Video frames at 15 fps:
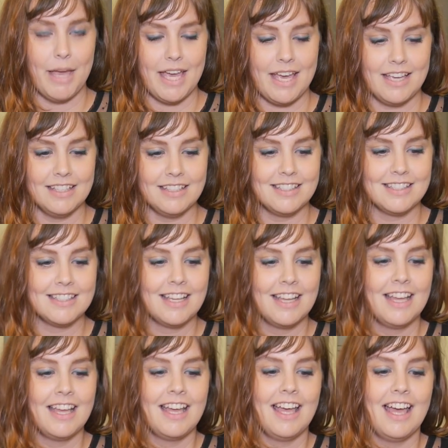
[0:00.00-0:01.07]
base,
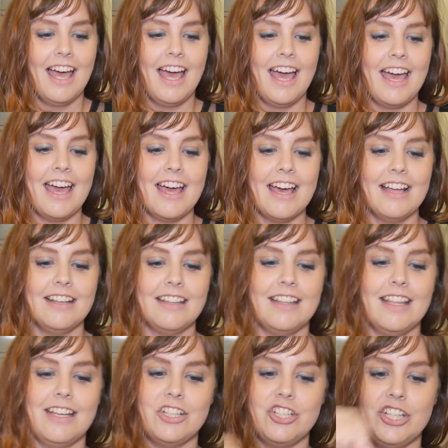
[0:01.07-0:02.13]

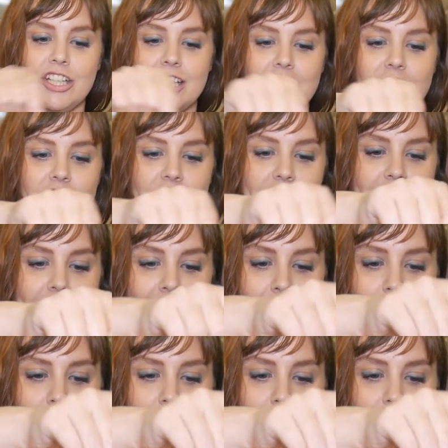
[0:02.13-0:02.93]
and then she can just